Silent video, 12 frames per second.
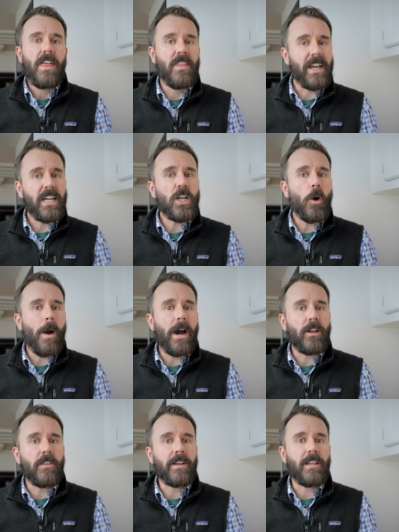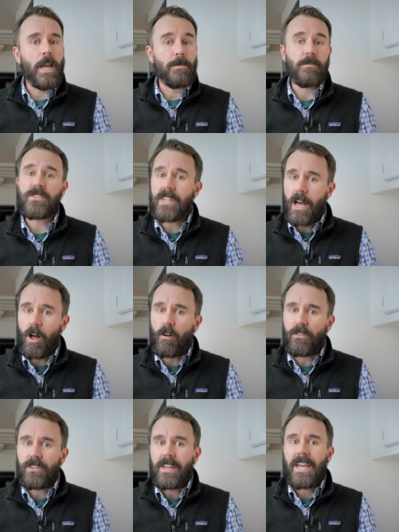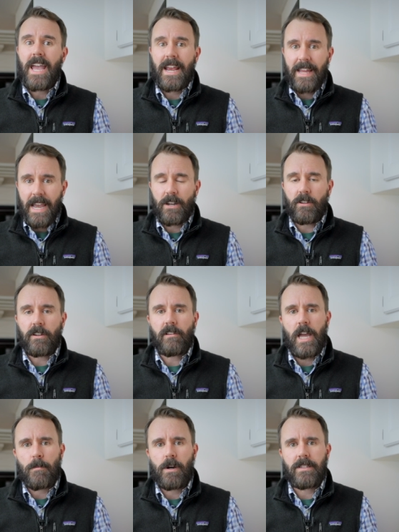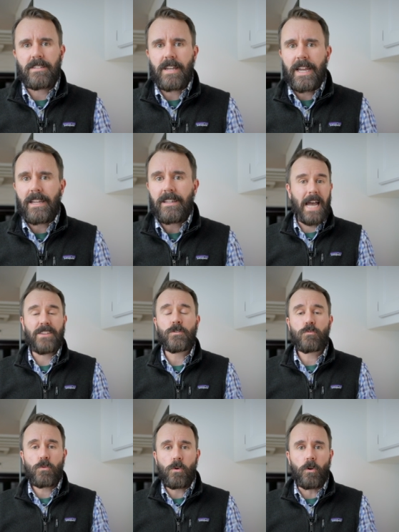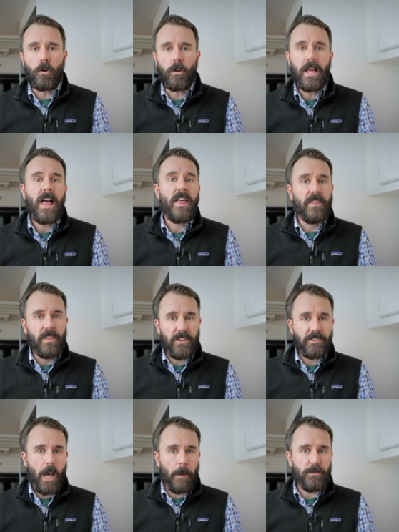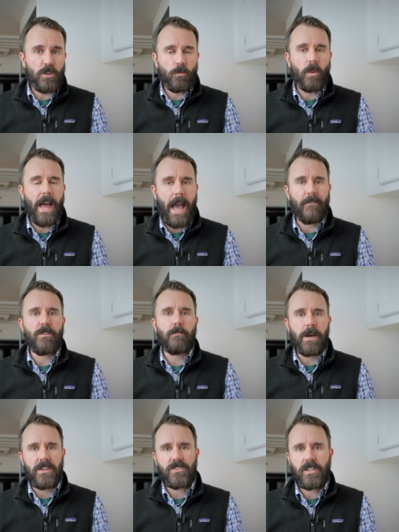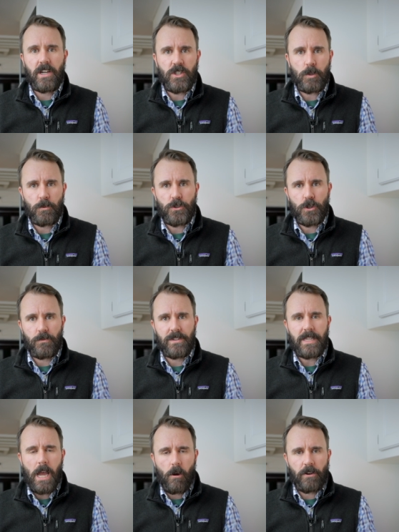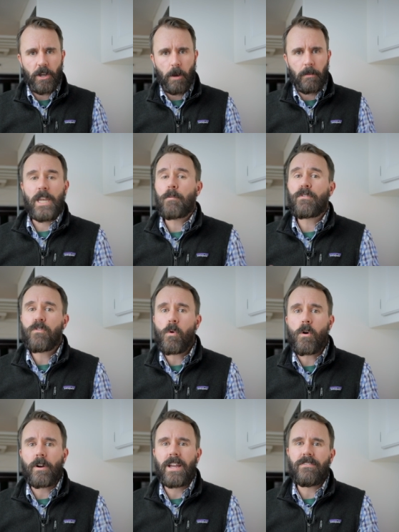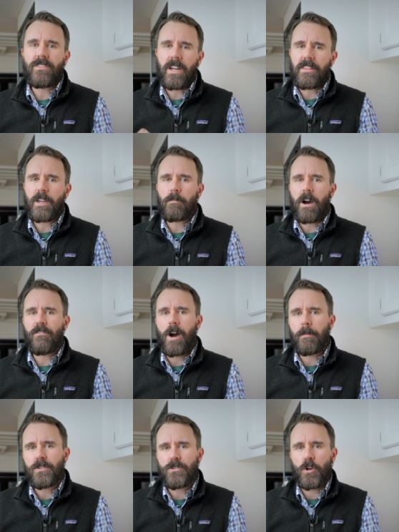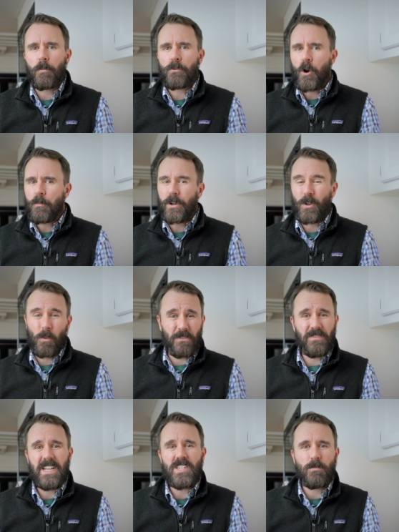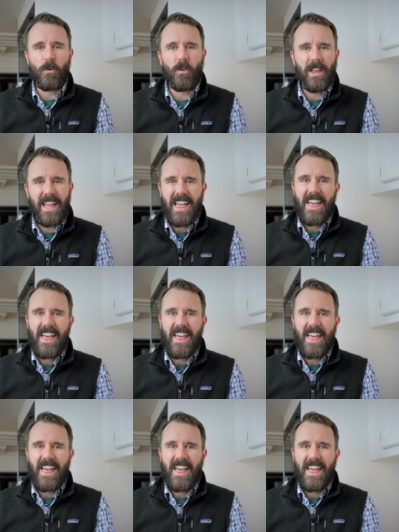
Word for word: they can go out on the claim themselves and handle the claim on site. As a rule, this option will have the best customer service outcome. And number four, if none of the above options are appropriate or feasible,